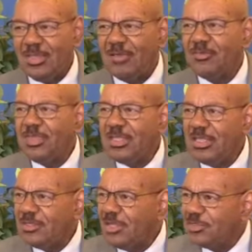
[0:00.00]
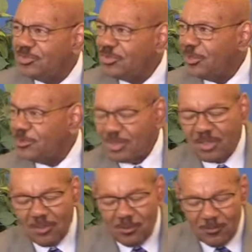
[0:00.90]
Everything he touched turned to
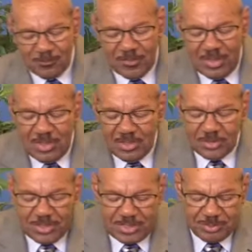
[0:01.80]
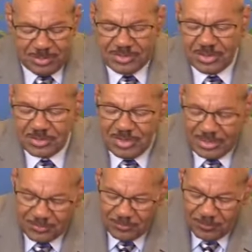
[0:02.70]
gold. So he's been
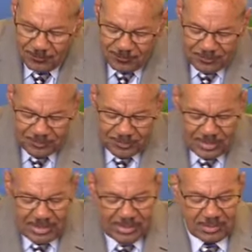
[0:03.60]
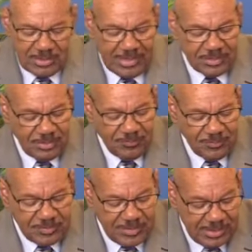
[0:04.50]
successful in a lot of
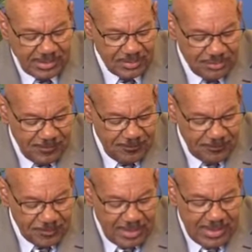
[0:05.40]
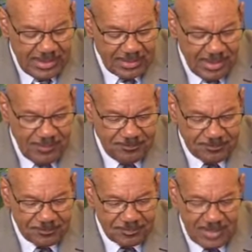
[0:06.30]
different things, and
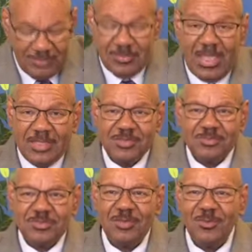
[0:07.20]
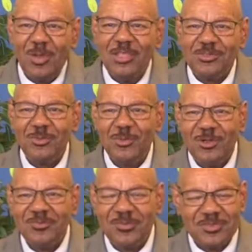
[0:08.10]
even got some civil rights
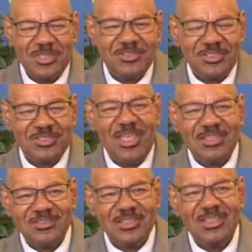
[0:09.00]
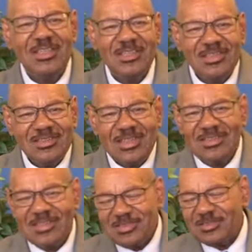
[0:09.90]
award from Jesse Jackson. Not
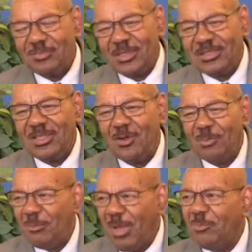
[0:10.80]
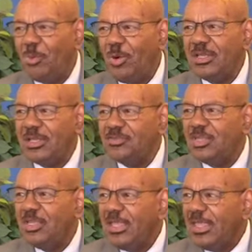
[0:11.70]
that that's a big deal, but my point is
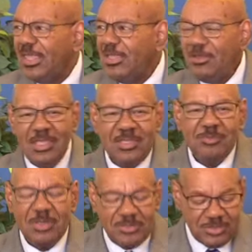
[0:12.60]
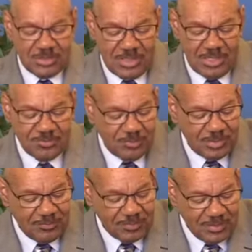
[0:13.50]
he has been successful in
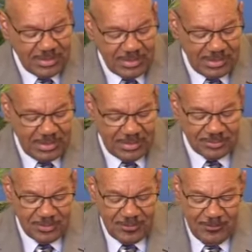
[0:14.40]
everything he does,